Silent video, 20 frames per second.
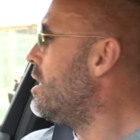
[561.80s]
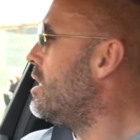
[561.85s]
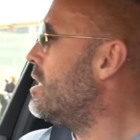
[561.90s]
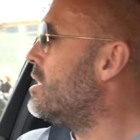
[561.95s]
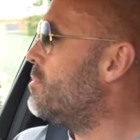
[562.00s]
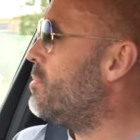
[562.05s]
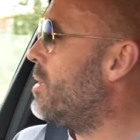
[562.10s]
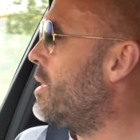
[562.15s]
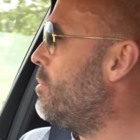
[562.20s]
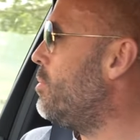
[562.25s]

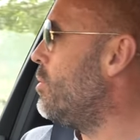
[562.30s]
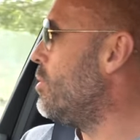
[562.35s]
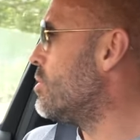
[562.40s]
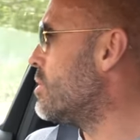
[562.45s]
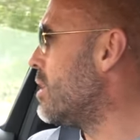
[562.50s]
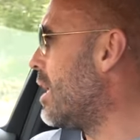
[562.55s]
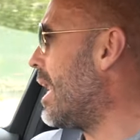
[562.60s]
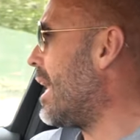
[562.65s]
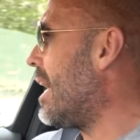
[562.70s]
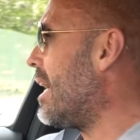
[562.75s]
is
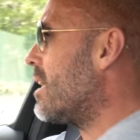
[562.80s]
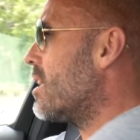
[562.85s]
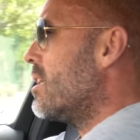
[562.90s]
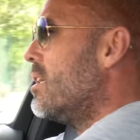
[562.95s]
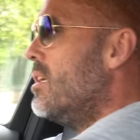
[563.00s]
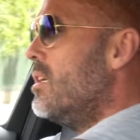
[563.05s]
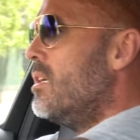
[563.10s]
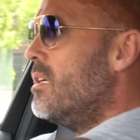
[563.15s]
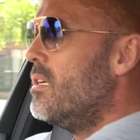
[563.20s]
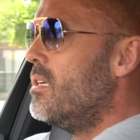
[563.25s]
people's lack
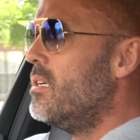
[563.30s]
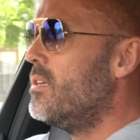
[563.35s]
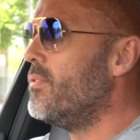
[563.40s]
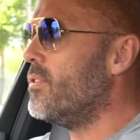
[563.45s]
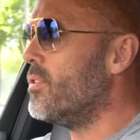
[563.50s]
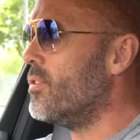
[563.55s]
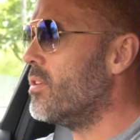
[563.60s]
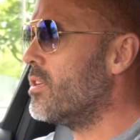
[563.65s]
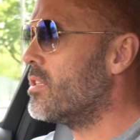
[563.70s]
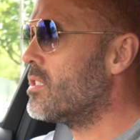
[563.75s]

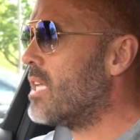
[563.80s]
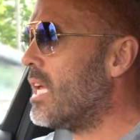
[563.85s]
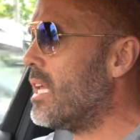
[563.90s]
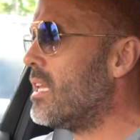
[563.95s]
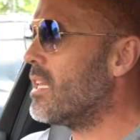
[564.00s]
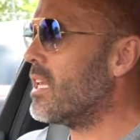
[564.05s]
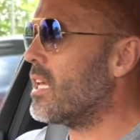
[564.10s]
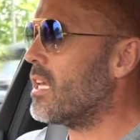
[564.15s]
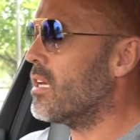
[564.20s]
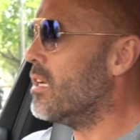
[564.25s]
of
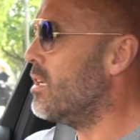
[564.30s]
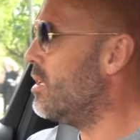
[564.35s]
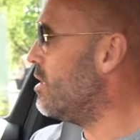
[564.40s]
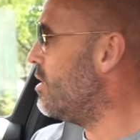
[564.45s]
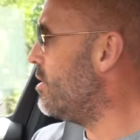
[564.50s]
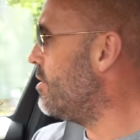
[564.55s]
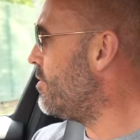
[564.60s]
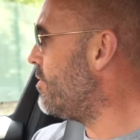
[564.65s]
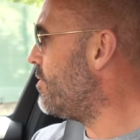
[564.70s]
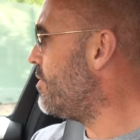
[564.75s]
understanding
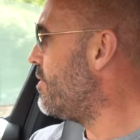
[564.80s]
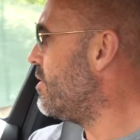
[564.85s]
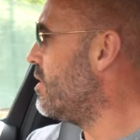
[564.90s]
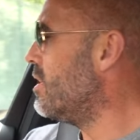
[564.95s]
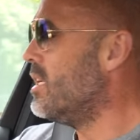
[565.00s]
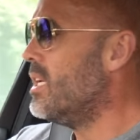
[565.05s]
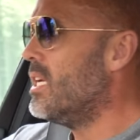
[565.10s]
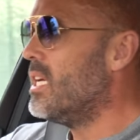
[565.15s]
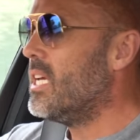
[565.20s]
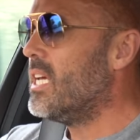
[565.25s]
of
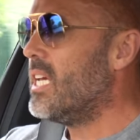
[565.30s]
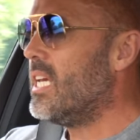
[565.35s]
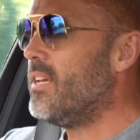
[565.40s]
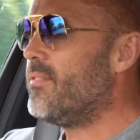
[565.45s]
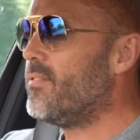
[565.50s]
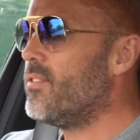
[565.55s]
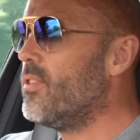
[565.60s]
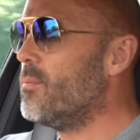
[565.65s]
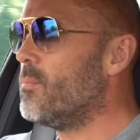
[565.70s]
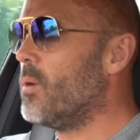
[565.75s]

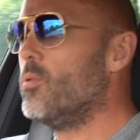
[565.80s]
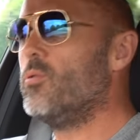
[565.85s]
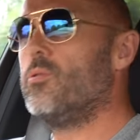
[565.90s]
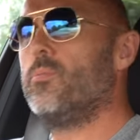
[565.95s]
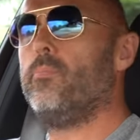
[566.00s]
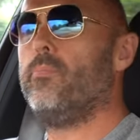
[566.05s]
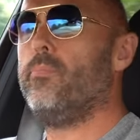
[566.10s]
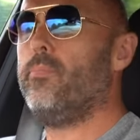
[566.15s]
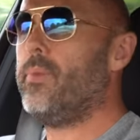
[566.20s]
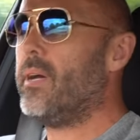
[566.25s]
even the
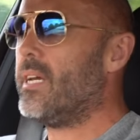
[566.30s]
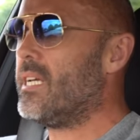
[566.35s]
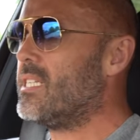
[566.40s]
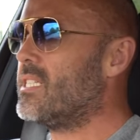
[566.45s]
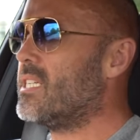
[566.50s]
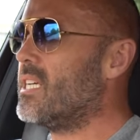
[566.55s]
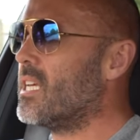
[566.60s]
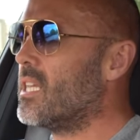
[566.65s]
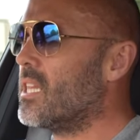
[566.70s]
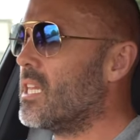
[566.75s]
most
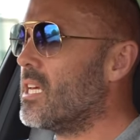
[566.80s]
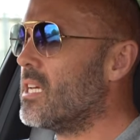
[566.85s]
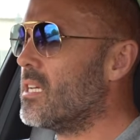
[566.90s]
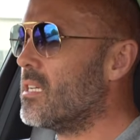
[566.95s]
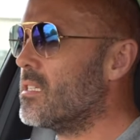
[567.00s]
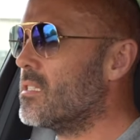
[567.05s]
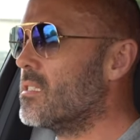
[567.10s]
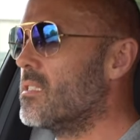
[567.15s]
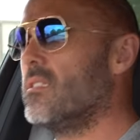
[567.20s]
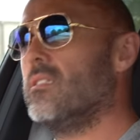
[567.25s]
basic
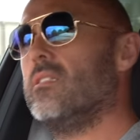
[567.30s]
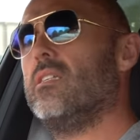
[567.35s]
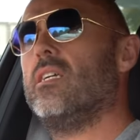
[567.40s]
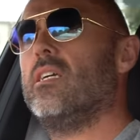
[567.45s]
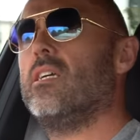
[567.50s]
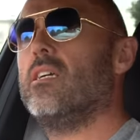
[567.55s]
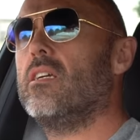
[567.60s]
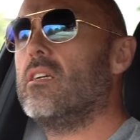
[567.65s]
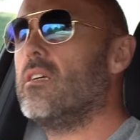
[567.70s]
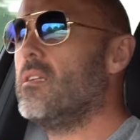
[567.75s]
things.
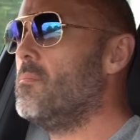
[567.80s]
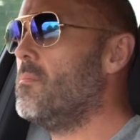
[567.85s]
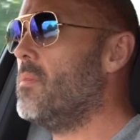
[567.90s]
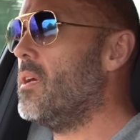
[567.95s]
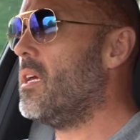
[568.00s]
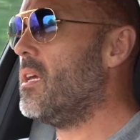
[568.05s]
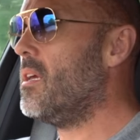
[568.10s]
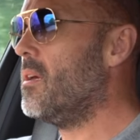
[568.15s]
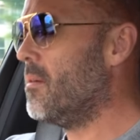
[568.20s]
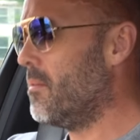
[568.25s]
It can
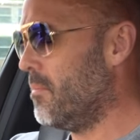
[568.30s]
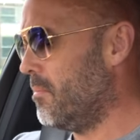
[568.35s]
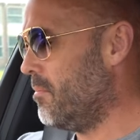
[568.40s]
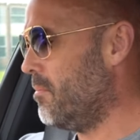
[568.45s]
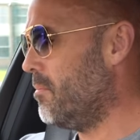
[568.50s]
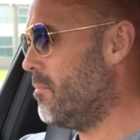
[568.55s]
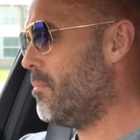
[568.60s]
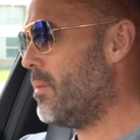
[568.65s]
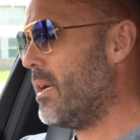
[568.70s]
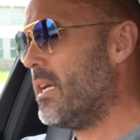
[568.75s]
be
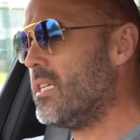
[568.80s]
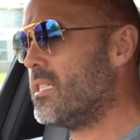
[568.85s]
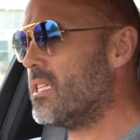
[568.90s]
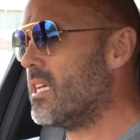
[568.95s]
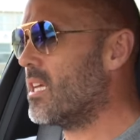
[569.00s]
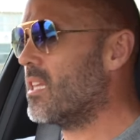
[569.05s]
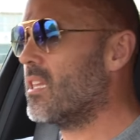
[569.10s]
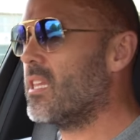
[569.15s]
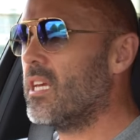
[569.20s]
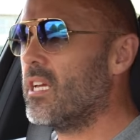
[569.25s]

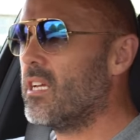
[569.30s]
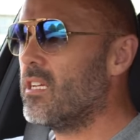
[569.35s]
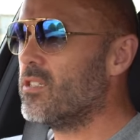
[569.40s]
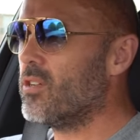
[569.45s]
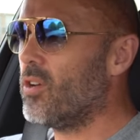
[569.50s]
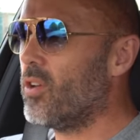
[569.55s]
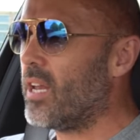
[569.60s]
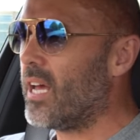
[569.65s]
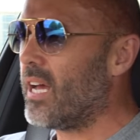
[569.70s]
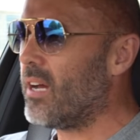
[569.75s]
basic things
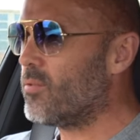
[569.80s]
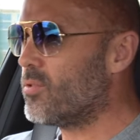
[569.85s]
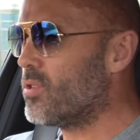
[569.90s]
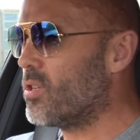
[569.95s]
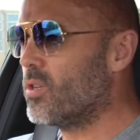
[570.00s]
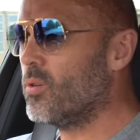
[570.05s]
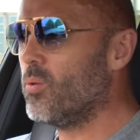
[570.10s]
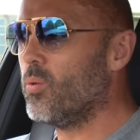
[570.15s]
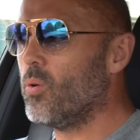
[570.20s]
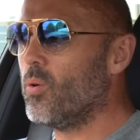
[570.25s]
on how
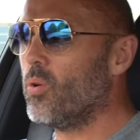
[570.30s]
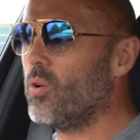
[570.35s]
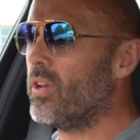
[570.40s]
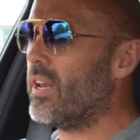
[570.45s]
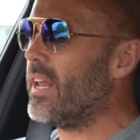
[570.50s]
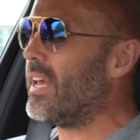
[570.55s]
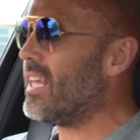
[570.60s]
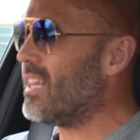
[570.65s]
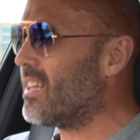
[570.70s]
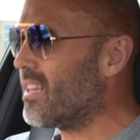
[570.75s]
to
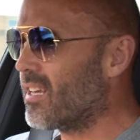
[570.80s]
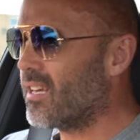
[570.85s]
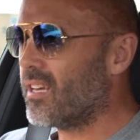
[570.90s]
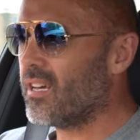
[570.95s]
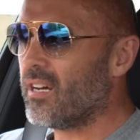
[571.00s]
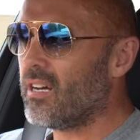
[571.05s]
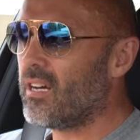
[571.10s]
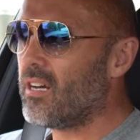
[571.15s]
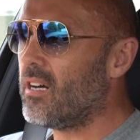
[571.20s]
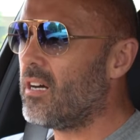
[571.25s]
coordinate the
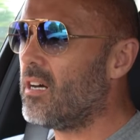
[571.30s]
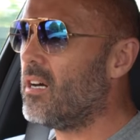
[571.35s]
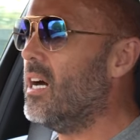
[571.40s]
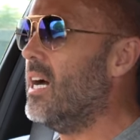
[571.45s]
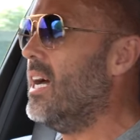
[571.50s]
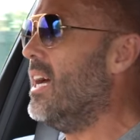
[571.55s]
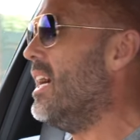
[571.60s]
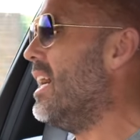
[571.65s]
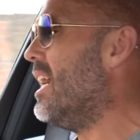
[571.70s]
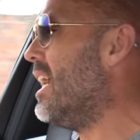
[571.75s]
car,
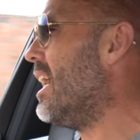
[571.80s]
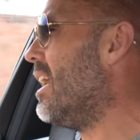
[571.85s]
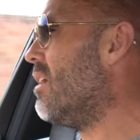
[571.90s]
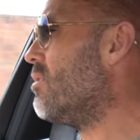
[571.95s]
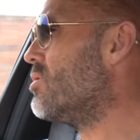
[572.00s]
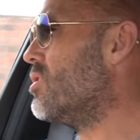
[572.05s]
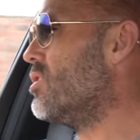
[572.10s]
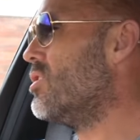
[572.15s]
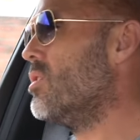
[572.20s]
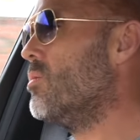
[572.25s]

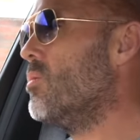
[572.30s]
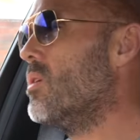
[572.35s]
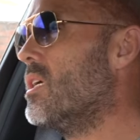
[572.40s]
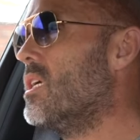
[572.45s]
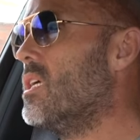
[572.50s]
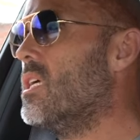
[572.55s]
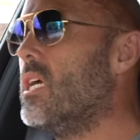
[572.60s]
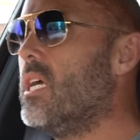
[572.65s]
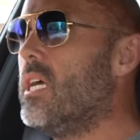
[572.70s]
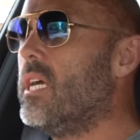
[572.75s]
how to do a
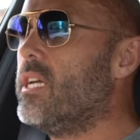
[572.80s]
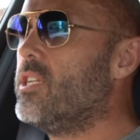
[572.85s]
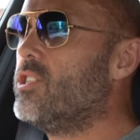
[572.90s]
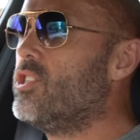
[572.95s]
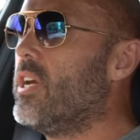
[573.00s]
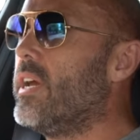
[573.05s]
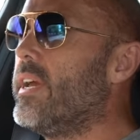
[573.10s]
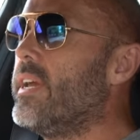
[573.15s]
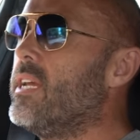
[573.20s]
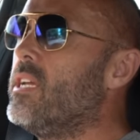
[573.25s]
gear
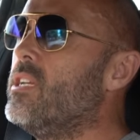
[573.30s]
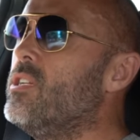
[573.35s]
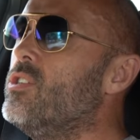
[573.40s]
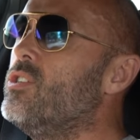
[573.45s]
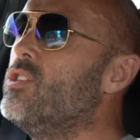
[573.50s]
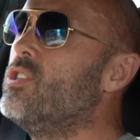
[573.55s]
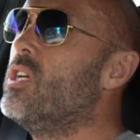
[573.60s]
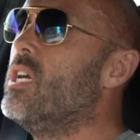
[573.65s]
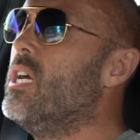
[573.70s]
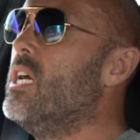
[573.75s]

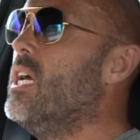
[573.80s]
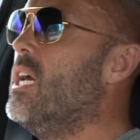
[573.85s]
change,